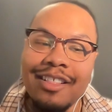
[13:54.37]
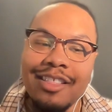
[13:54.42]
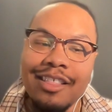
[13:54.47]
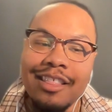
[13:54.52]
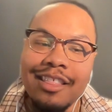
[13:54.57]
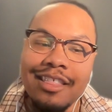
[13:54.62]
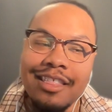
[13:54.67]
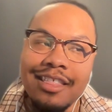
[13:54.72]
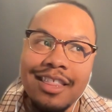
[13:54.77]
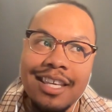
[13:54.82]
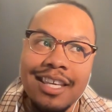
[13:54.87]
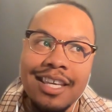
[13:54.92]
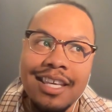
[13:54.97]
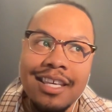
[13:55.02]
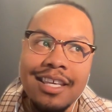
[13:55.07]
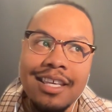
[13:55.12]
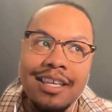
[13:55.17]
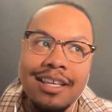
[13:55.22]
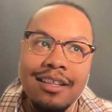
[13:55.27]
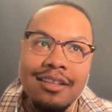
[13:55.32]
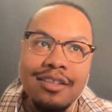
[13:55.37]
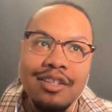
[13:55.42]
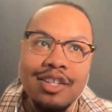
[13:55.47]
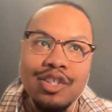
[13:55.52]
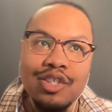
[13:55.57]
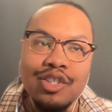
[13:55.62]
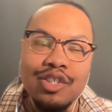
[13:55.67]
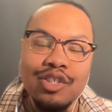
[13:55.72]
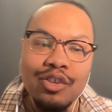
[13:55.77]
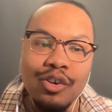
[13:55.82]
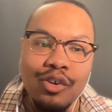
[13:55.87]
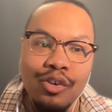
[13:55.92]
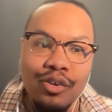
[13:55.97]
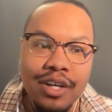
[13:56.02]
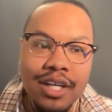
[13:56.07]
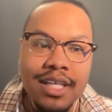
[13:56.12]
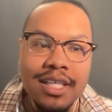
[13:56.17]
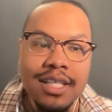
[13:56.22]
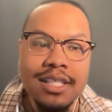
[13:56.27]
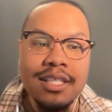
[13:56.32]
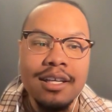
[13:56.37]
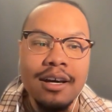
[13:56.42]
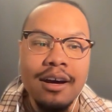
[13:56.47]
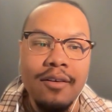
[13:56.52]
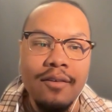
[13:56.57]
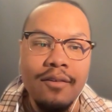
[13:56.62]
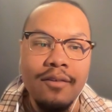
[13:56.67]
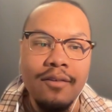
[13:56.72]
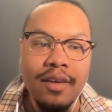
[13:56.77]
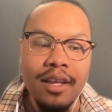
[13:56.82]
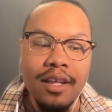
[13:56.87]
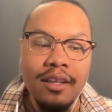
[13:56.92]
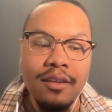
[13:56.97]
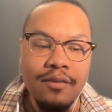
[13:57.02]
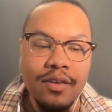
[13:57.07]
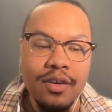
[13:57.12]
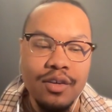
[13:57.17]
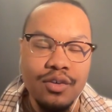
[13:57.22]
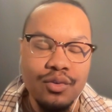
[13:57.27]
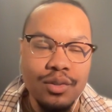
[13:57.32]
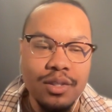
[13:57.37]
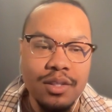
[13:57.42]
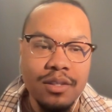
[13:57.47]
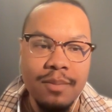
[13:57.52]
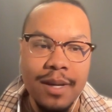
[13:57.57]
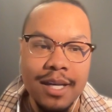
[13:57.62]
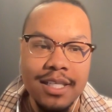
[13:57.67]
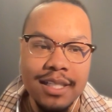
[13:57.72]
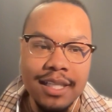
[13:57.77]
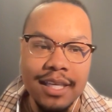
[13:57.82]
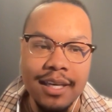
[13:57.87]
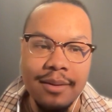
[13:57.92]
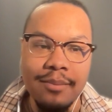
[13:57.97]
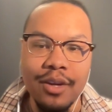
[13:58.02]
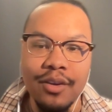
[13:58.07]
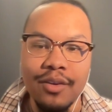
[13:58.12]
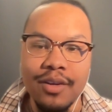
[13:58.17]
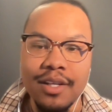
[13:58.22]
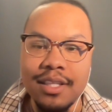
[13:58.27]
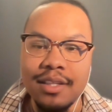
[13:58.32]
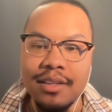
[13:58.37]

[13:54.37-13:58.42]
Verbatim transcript: The stories of individuals, especially immigrants,